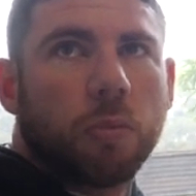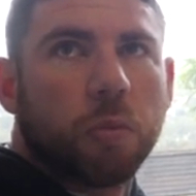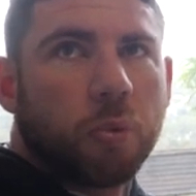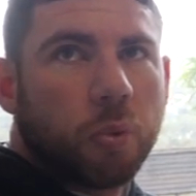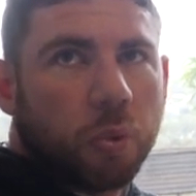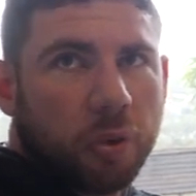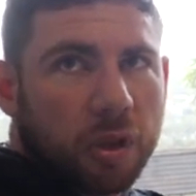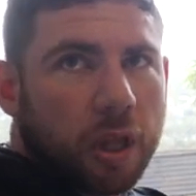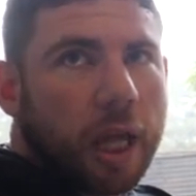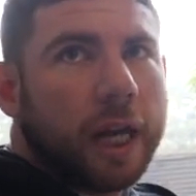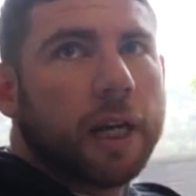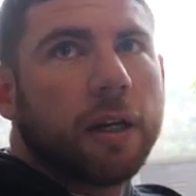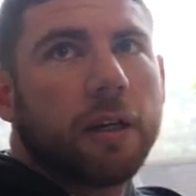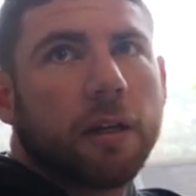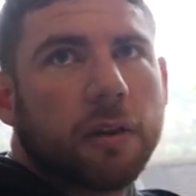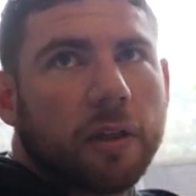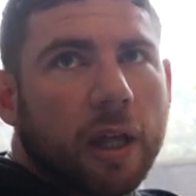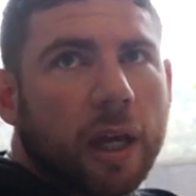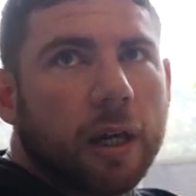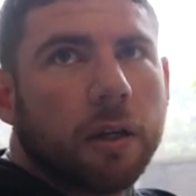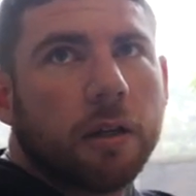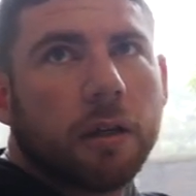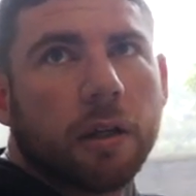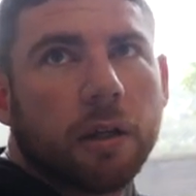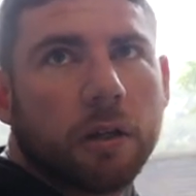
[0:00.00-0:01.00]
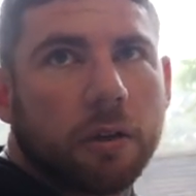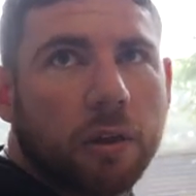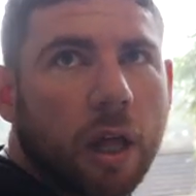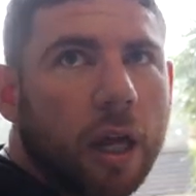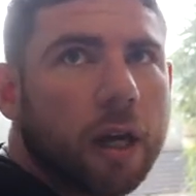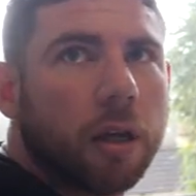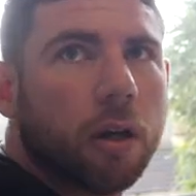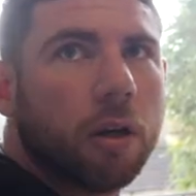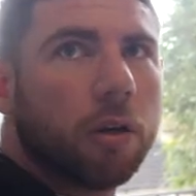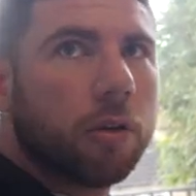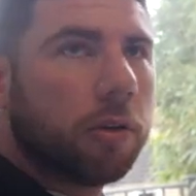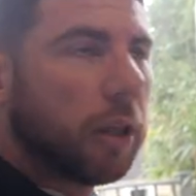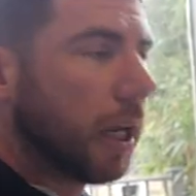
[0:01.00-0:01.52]
Why is it we?
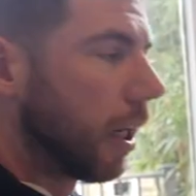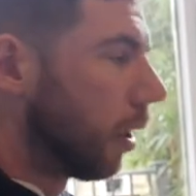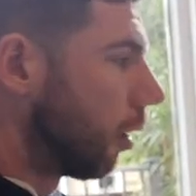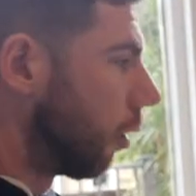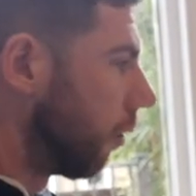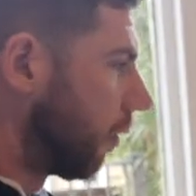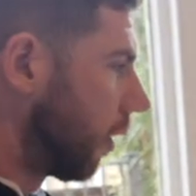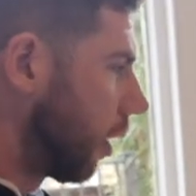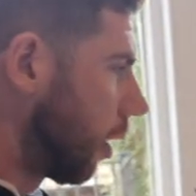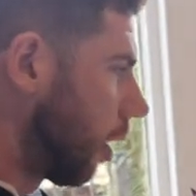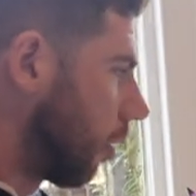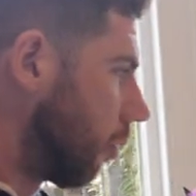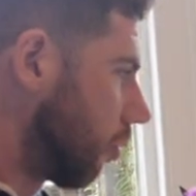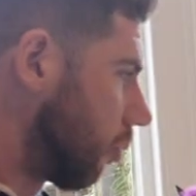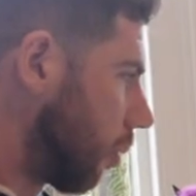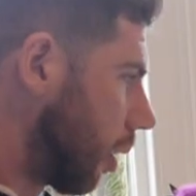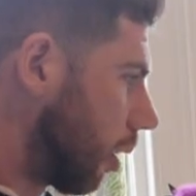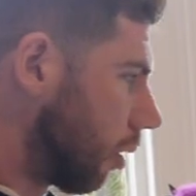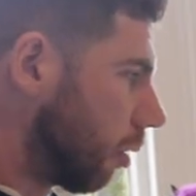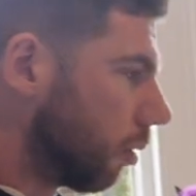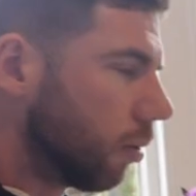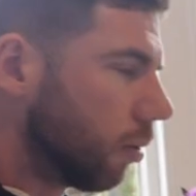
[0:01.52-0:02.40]
They love it, though, as well.